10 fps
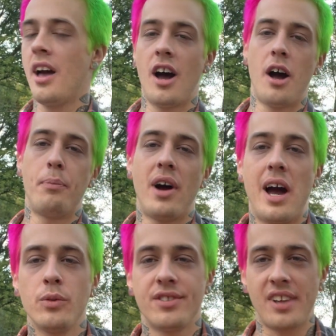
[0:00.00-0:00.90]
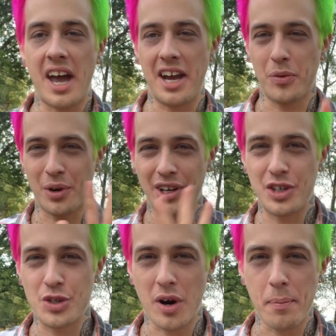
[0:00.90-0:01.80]
but outside, we're gonna
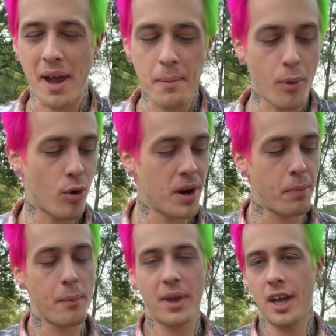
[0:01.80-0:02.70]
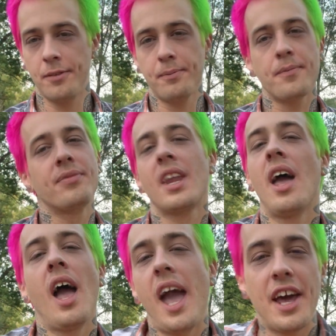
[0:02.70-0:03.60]
do our paint pouring pumpkin
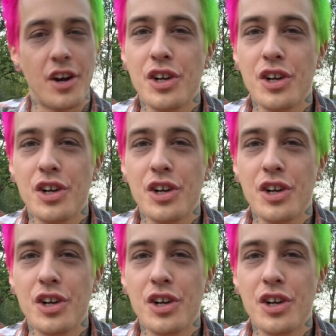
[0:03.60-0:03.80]
and our